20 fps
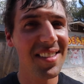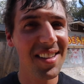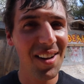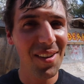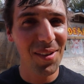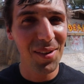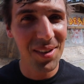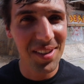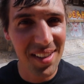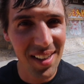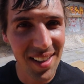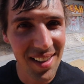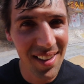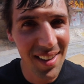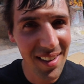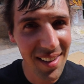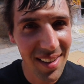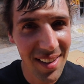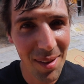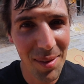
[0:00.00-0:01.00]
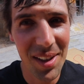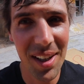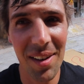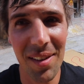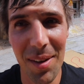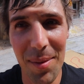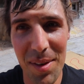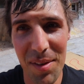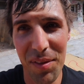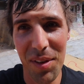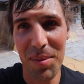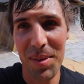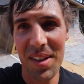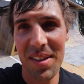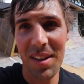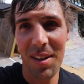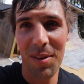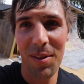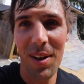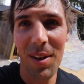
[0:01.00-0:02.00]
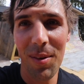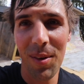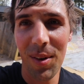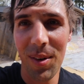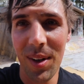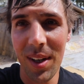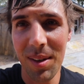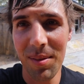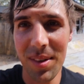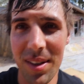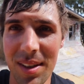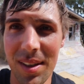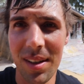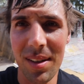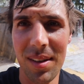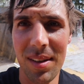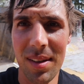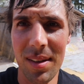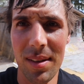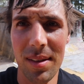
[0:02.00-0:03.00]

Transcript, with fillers: Is that what we're saying here? Let me flip this thing around real quick. I'm just going to...